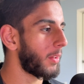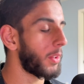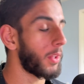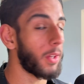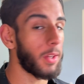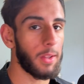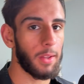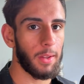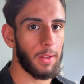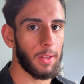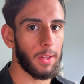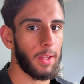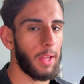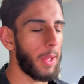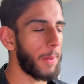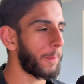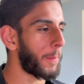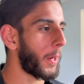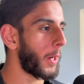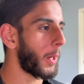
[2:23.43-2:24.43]
the
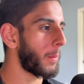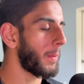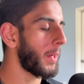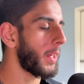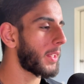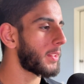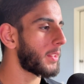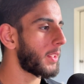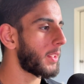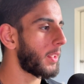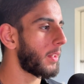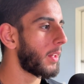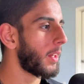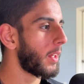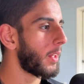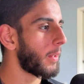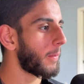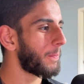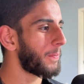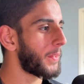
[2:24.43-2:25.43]
Empire magazine
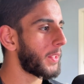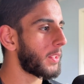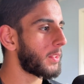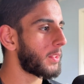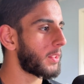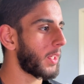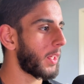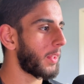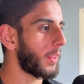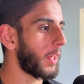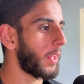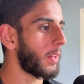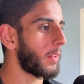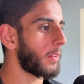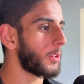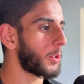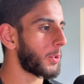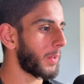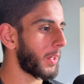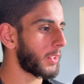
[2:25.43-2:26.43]
did say
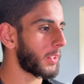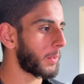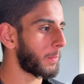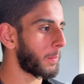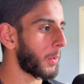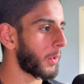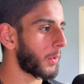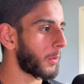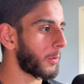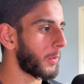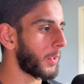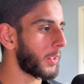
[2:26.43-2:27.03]
that Jurassic Park 3